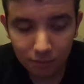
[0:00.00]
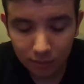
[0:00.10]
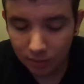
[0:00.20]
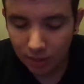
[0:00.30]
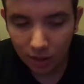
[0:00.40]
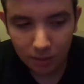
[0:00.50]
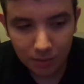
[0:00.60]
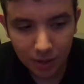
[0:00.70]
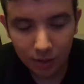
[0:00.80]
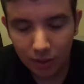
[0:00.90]
Tell them
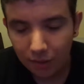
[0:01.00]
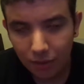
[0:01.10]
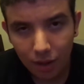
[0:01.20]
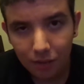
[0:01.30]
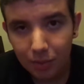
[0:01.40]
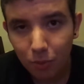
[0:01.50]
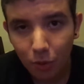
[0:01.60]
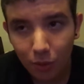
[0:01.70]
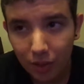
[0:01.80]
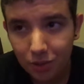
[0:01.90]
to you. If you have any more
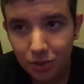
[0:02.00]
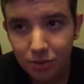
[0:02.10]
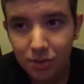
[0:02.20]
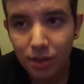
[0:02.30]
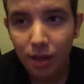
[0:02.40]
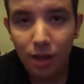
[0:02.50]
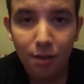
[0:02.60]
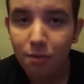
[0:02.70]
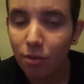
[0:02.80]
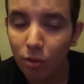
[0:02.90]
questions,
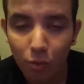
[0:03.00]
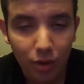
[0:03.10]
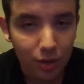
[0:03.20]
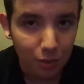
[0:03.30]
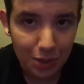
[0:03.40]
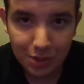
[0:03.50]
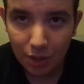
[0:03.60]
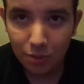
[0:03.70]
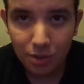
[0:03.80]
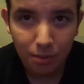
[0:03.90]
feel free to reach
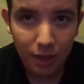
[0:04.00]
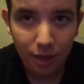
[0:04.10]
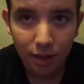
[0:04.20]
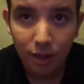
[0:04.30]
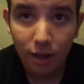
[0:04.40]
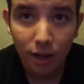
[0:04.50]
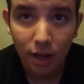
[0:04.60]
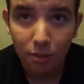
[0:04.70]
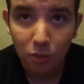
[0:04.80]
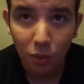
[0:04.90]
out to me.
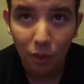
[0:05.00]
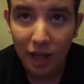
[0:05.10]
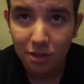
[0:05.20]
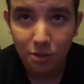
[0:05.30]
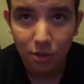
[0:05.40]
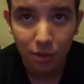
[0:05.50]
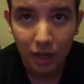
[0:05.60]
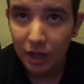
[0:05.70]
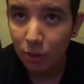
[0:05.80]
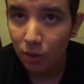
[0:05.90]
I will answer
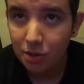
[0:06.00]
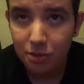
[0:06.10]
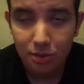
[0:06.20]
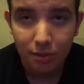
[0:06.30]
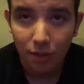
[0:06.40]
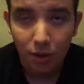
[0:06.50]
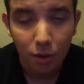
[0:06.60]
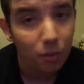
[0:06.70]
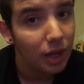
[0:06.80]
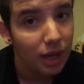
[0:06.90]
any questions if I
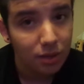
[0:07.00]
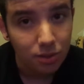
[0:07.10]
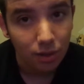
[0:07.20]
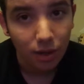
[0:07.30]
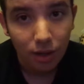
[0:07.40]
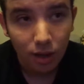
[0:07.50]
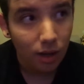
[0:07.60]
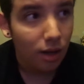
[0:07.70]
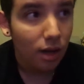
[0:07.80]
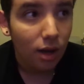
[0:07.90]
know the answer.
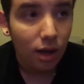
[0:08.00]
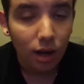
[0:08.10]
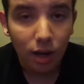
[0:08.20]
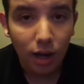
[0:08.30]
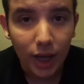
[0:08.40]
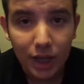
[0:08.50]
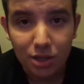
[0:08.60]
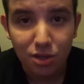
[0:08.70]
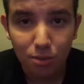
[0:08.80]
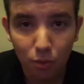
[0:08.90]
I can
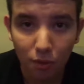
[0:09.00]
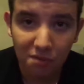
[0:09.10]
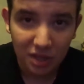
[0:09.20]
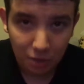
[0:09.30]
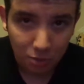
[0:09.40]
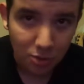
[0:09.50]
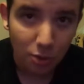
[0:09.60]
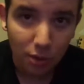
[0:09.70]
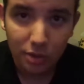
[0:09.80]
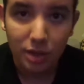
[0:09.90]
do more video
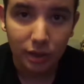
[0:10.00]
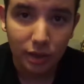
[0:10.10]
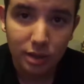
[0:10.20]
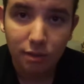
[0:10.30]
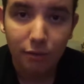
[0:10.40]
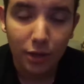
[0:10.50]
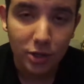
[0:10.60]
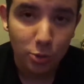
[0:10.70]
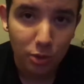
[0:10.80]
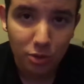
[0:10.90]
tutorials like this if you
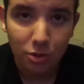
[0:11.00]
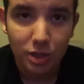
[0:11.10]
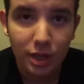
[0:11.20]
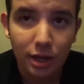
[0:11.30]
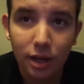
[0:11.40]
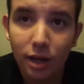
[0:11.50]
guys are interested.